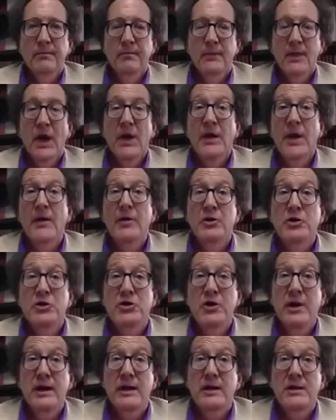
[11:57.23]
Another
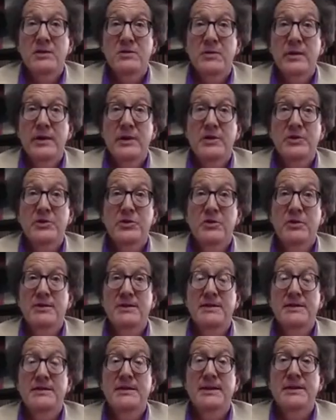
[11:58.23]
trick is when
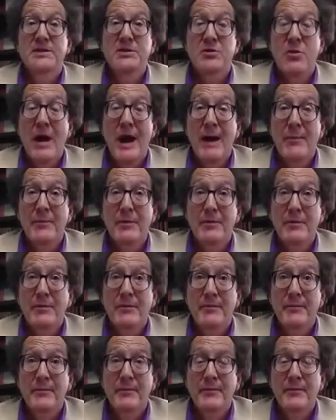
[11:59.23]
assurances get dropped.
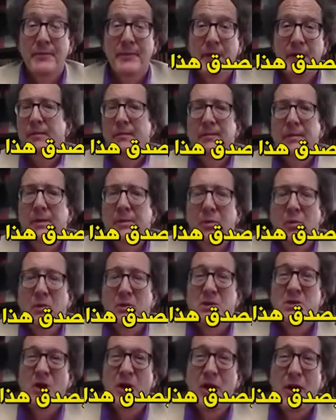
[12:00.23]
People will
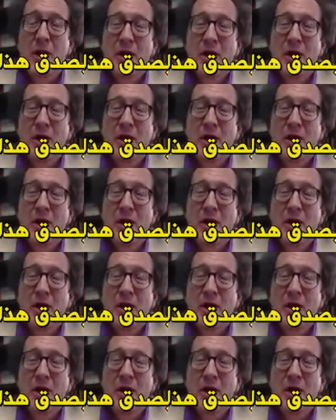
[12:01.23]
start off